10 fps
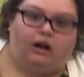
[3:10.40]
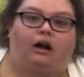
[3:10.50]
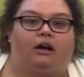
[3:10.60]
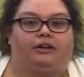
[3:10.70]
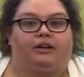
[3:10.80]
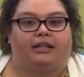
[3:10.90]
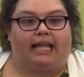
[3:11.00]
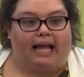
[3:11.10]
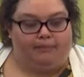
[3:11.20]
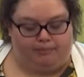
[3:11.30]
on your
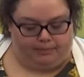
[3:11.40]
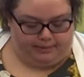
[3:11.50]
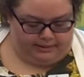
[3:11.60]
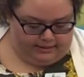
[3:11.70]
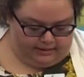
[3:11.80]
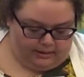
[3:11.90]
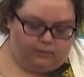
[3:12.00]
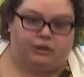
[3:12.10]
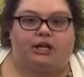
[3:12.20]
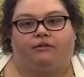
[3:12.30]
lap,
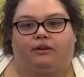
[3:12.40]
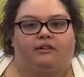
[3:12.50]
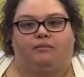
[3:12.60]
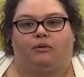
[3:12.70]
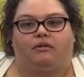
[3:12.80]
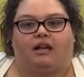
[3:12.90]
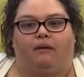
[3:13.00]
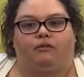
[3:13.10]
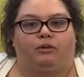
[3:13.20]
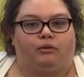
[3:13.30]
whichever is most
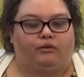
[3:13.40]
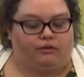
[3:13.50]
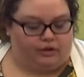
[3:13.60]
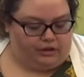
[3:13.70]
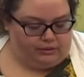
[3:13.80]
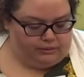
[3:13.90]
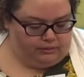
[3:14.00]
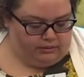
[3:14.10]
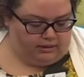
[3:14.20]
comfortable for you,